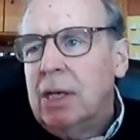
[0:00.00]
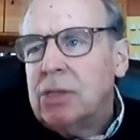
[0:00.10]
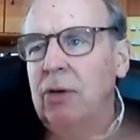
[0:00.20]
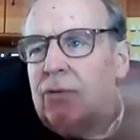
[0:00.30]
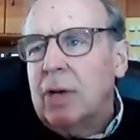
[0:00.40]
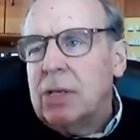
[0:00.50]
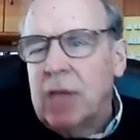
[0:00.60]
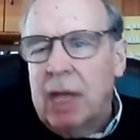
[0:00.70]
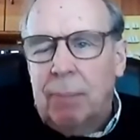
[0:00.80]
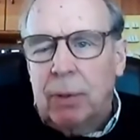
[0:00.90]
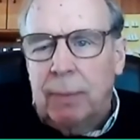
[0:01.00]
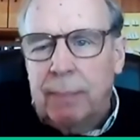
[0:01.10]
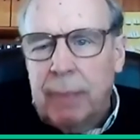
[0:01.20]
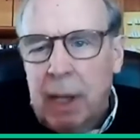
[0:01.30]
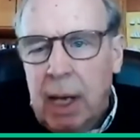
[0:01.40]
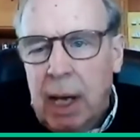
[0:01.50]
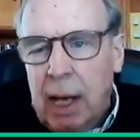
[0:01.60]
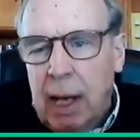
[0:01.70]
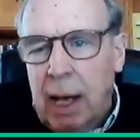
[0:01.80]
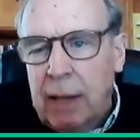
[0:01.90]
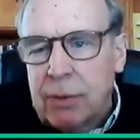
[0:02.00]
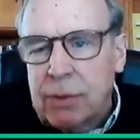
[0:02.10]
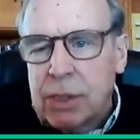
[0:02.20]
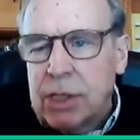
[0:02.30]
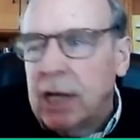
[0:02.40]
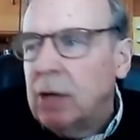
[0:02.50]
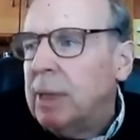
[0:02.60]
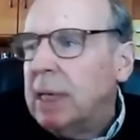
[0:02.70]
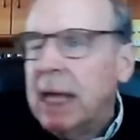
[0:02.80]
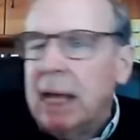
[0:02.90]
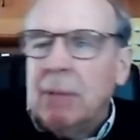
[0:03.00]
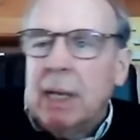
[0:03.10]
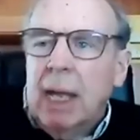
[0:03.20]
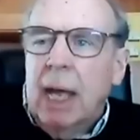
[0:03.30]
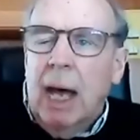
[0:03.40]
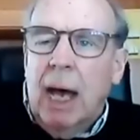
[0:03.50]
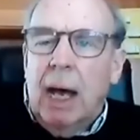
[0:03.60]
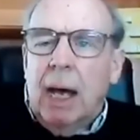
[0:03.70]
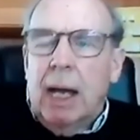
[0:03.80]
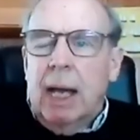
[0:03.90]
So, for example, uh, there's a gentleman named uh,